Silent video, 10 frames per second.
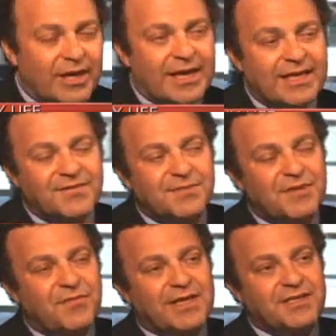Right, and give
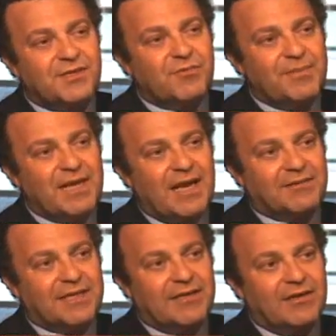some advice to the women
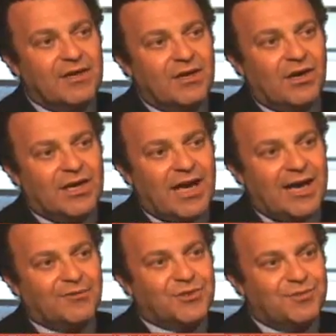out there on
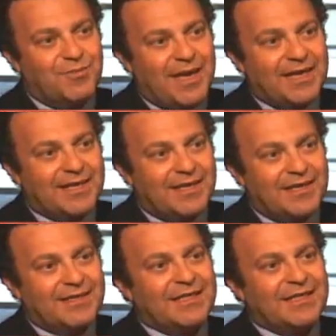how to make